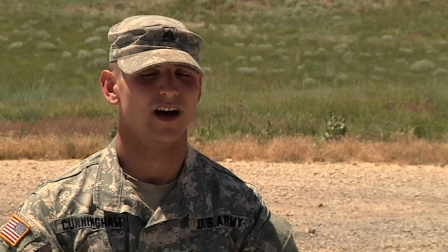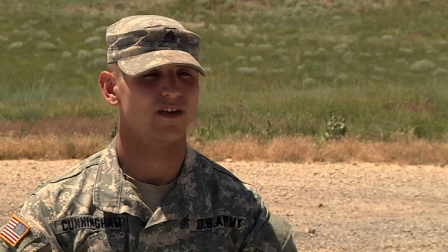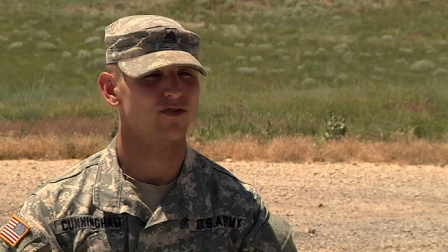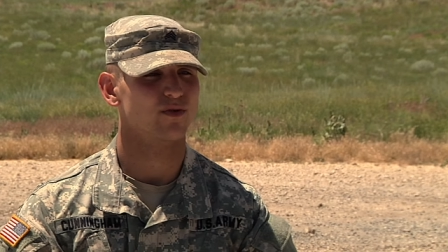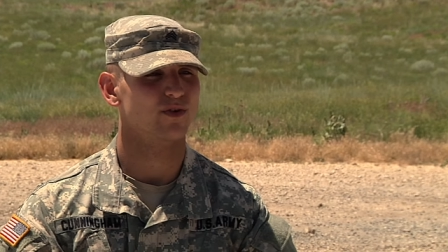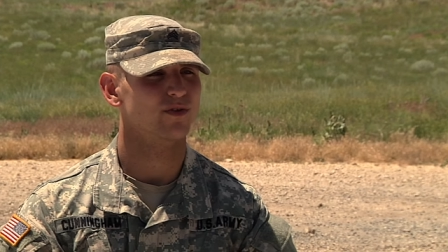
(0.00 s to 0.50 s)
I
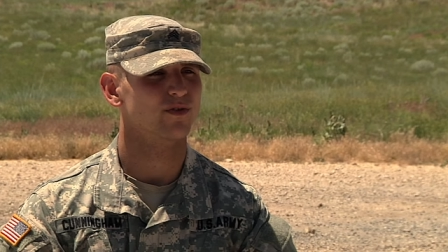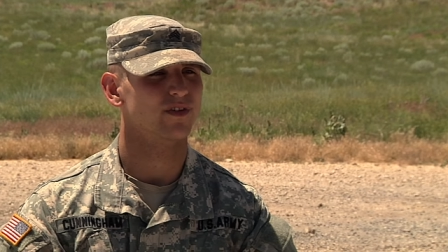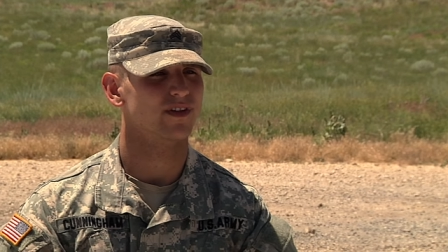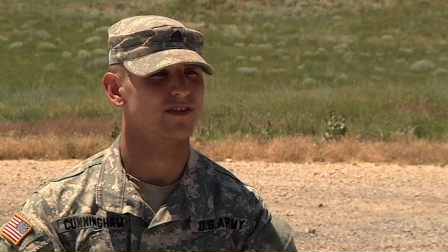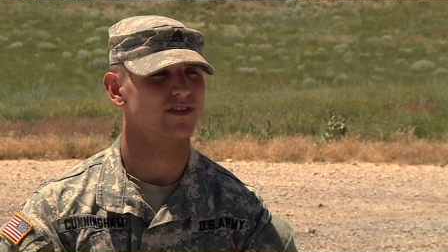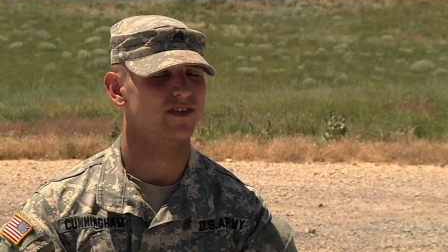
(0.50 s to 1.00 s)
enjoy doing
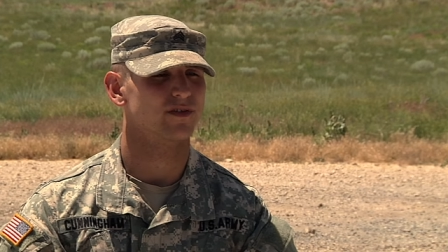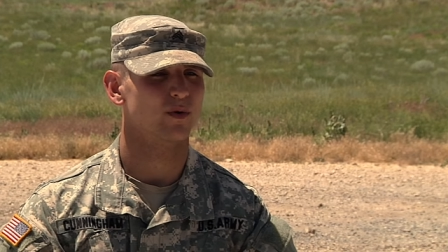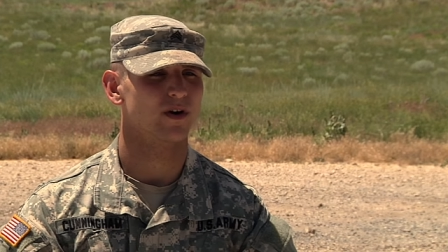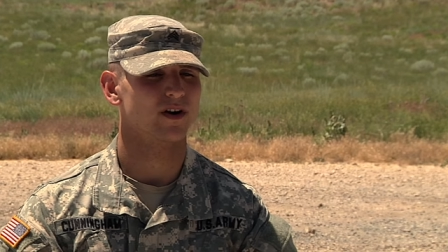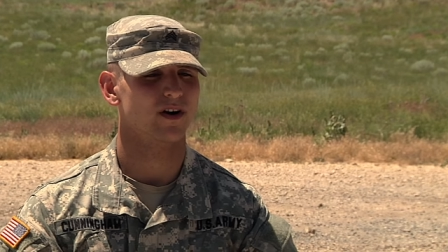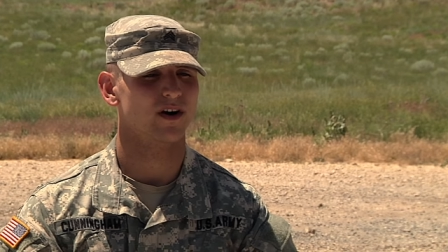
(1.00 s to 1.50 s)
this to see
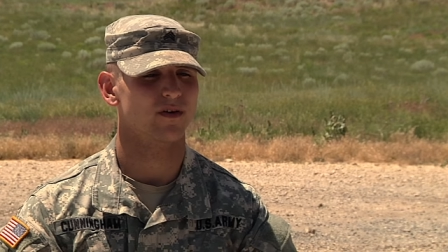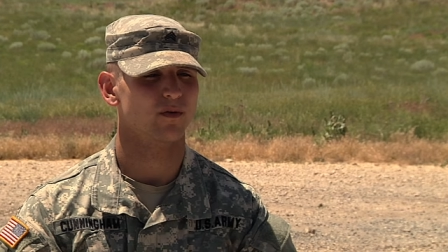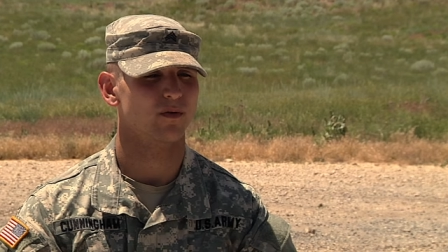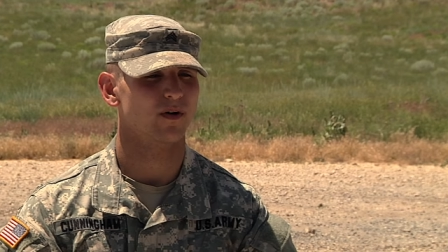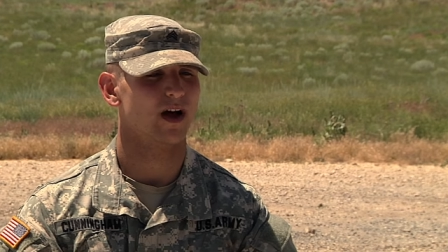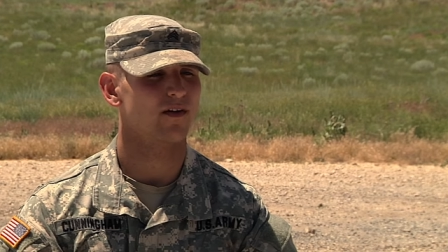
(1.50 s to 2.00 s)
where uh,
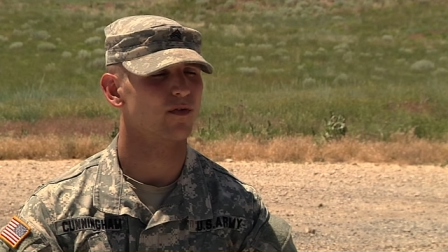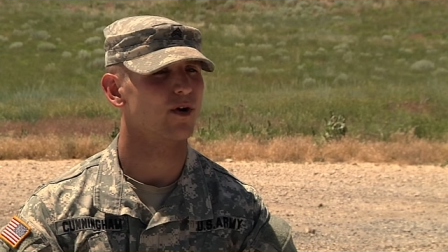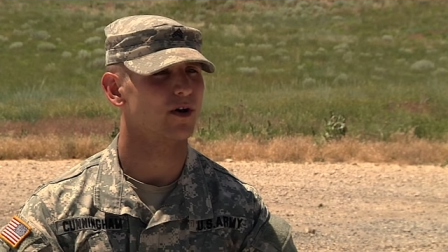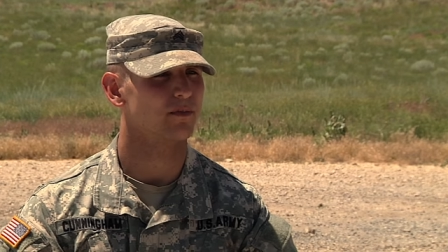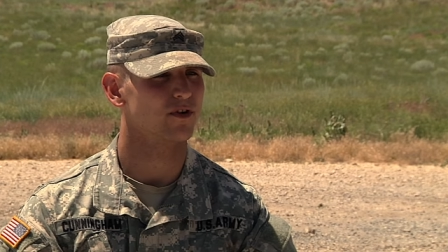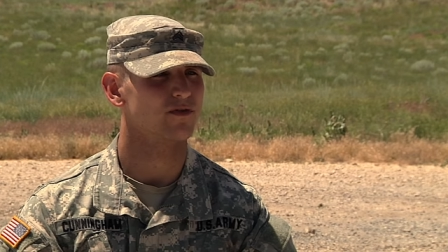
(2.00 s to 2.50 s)
how far
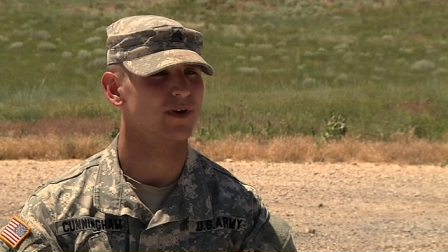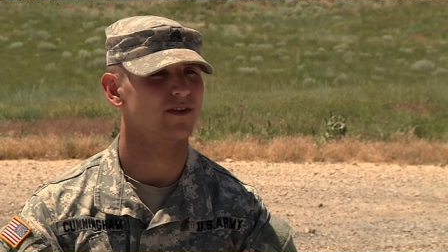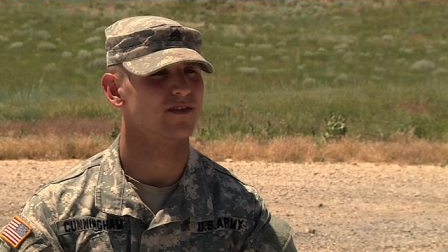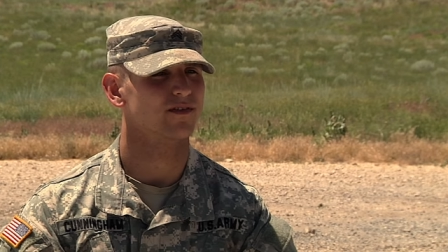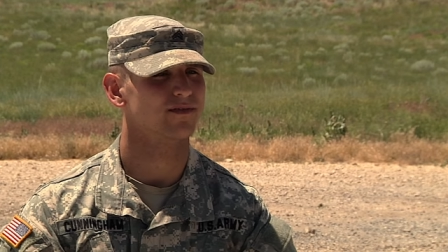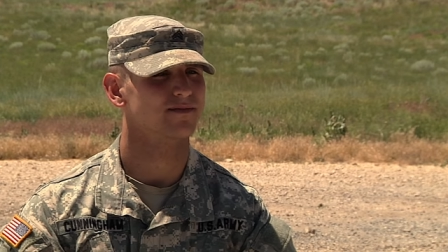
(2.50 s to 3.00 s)
I can push
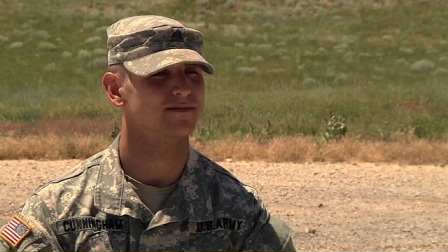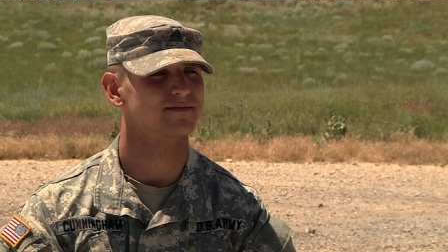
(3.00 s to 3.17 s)
myself.